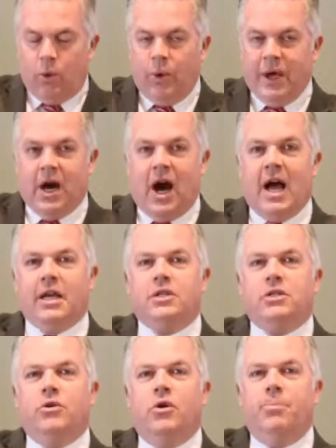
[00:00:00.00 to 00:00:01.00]
We ought
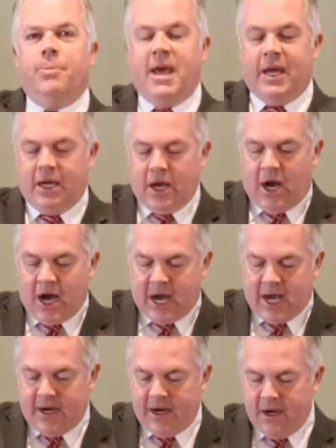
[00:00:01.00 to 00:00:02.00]
to obey
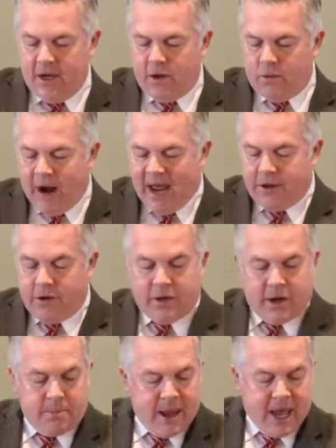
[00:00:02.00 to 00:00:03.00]
God rather
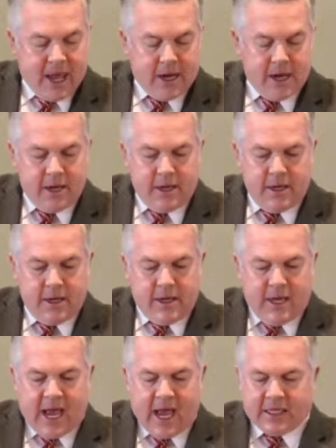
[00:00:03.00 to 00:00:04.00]
than men.
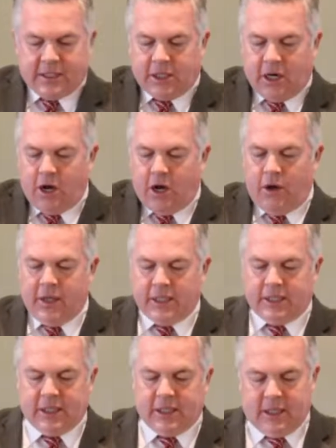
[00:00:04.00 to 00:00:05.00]
And so
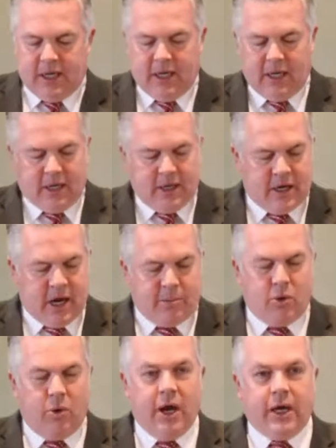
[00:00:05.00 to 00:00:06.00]
this is the, the
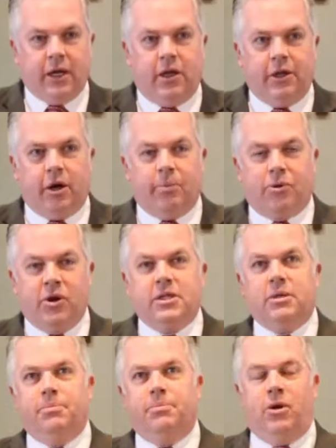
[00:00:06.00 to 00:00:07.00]
number one clear
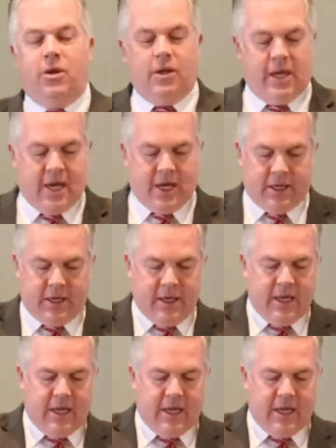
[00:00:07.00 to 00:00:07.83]
principle in